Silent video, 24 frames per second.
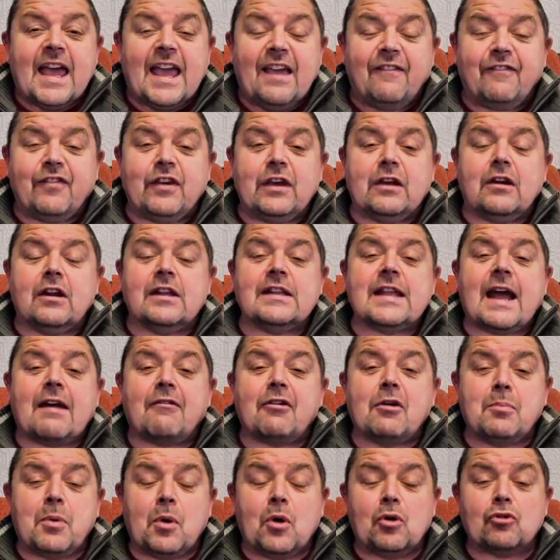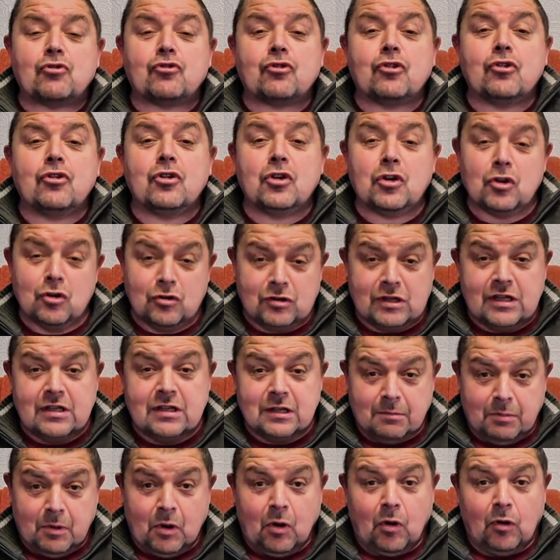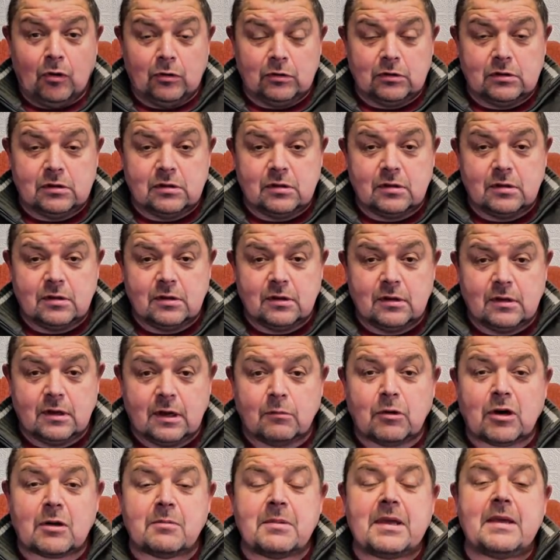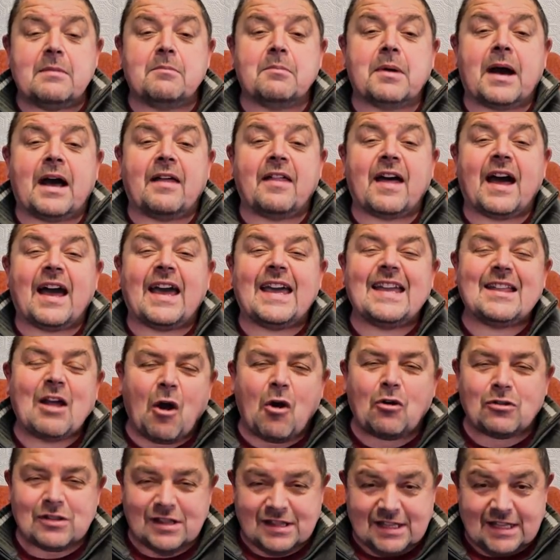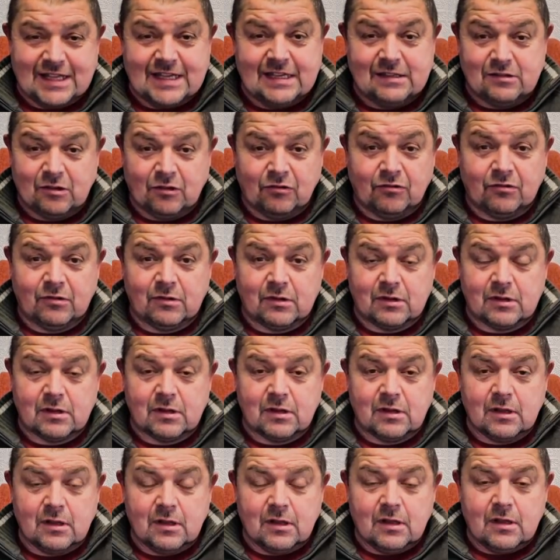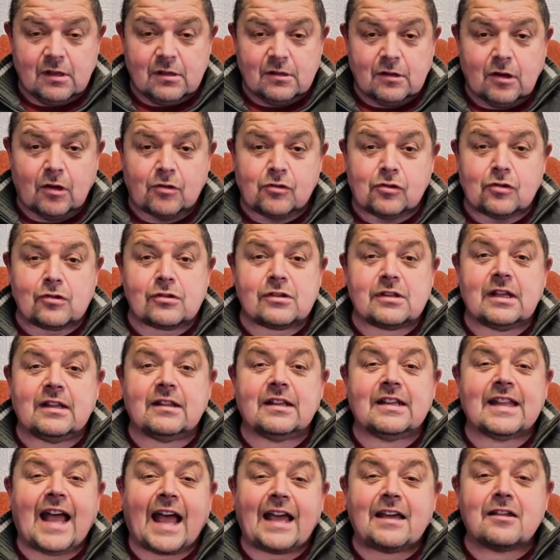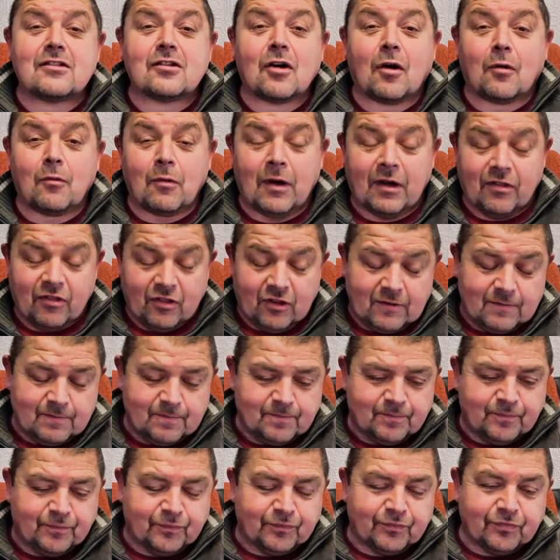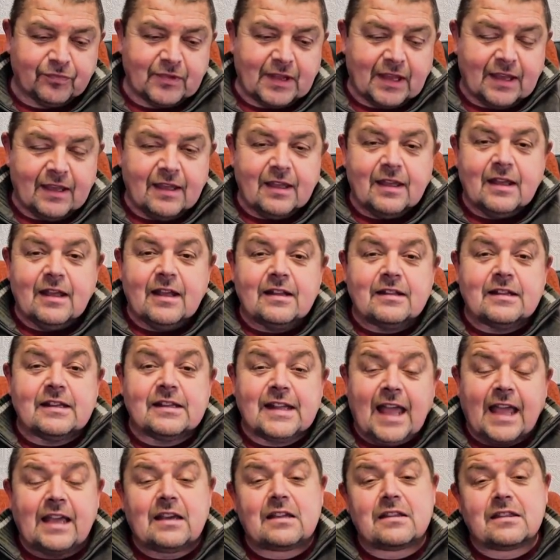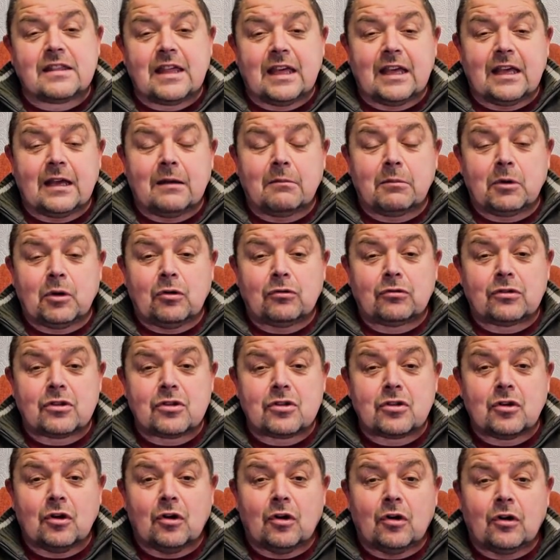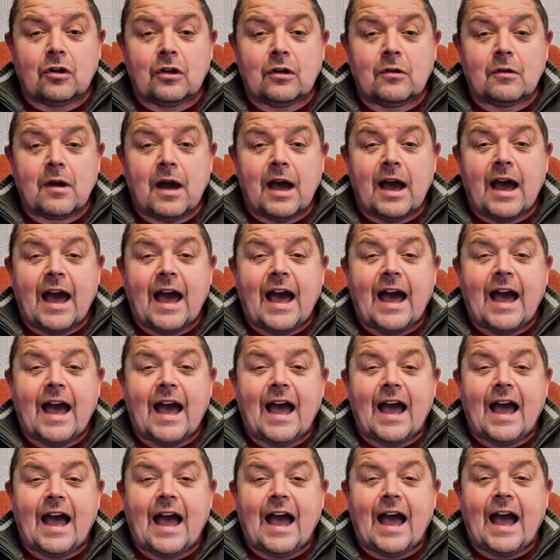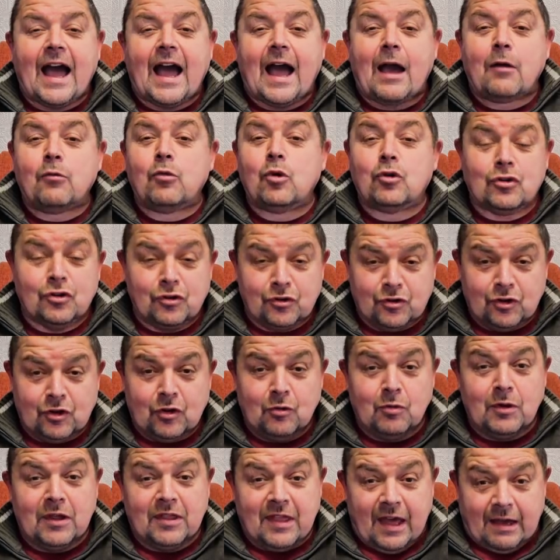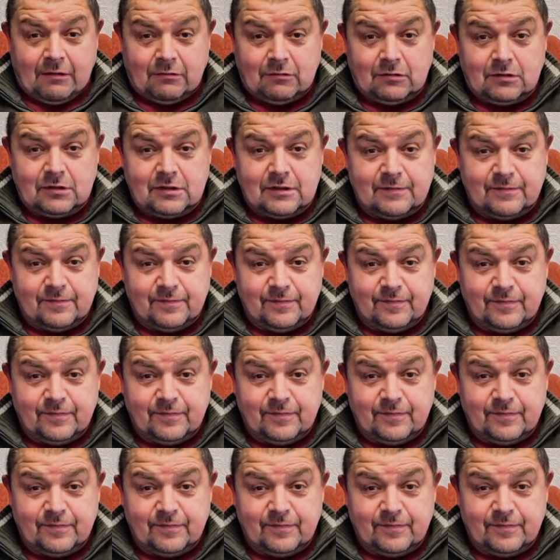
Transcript: if you're a narrowboater who uses your boat, and what I mean by that, in all seasons, not just in the nice hot weather, the next thing I'm going to show you, I wouldn't do without.